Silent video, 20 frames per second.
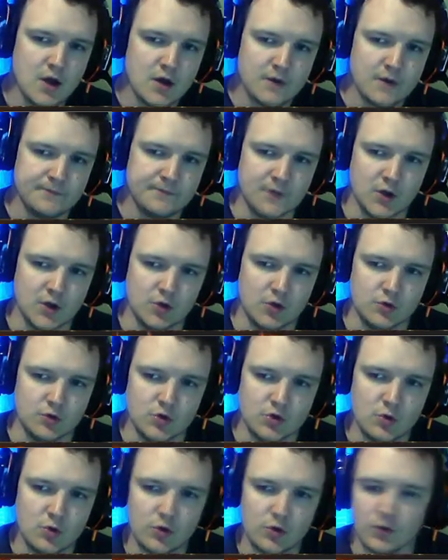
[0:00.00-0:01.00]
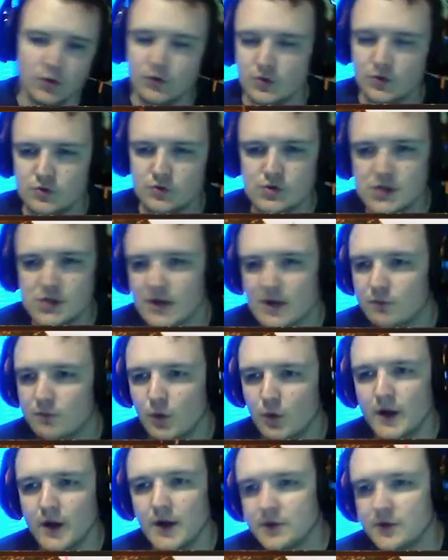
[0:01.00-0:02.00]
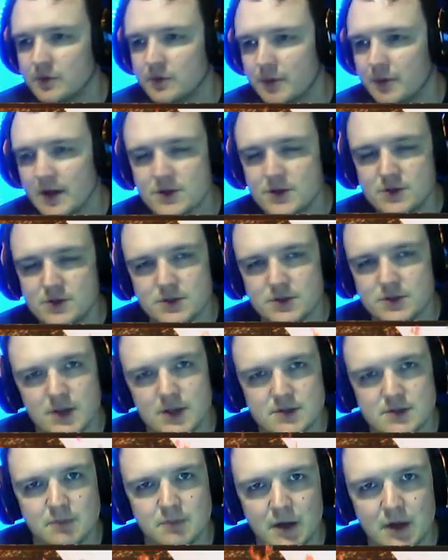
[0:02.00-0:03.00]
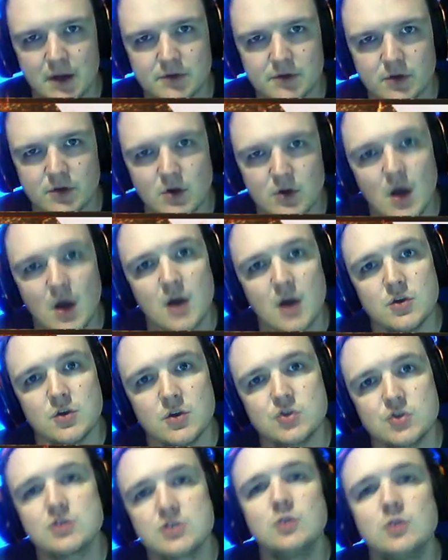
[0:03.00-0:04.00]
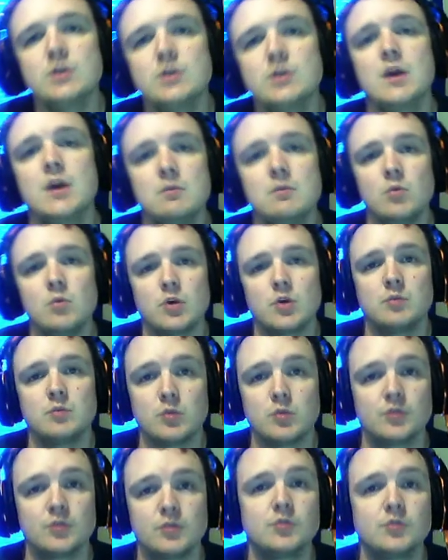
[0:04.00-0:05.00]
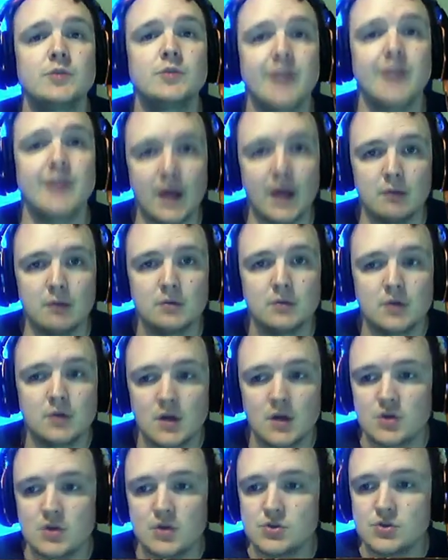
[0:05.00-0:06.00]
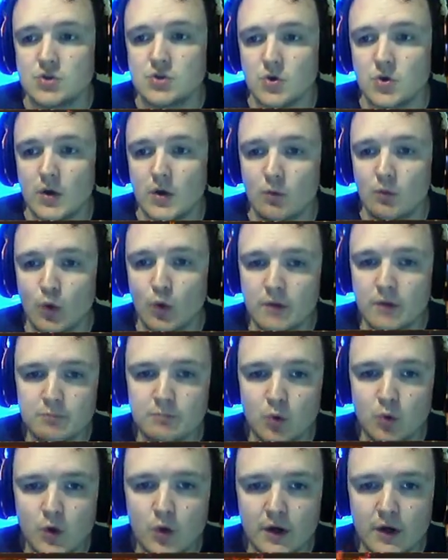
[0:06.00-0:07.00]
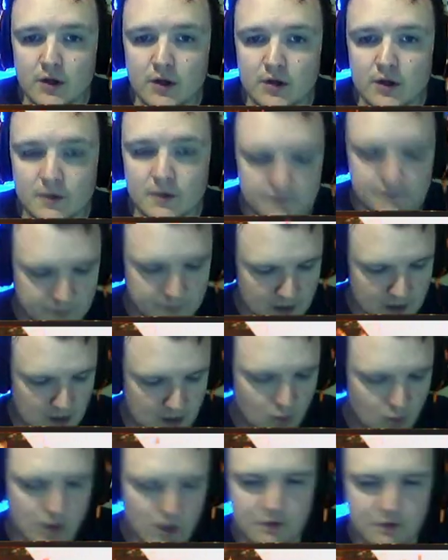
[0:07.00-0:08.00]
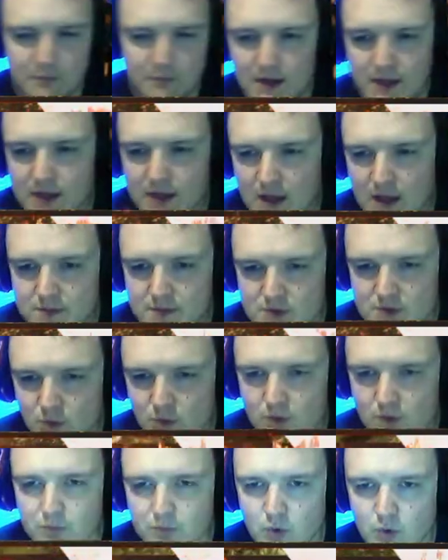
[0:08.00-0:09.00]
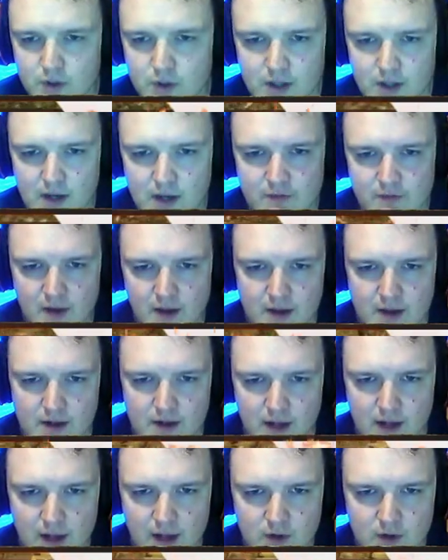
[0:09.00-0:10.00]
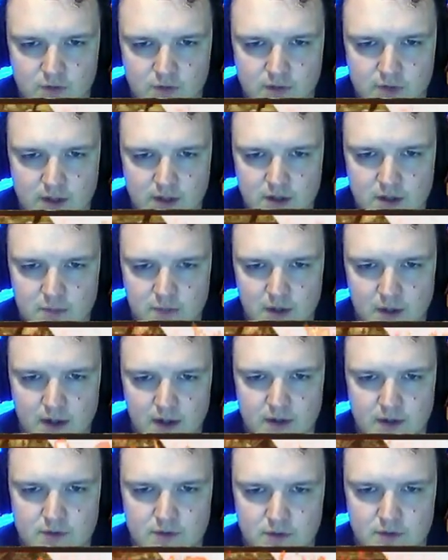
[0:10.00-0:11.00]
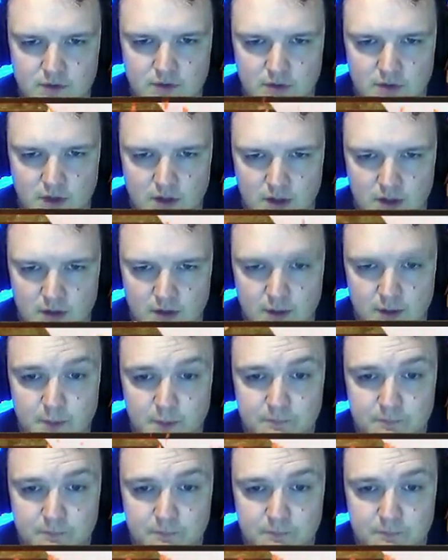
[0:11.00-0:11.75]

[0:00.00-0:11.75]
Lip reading: you know, you just have one hunter base, it doesn't bother you. You slowly get more and more through the game. So at one point, in one of my games, I've had a guy over there by the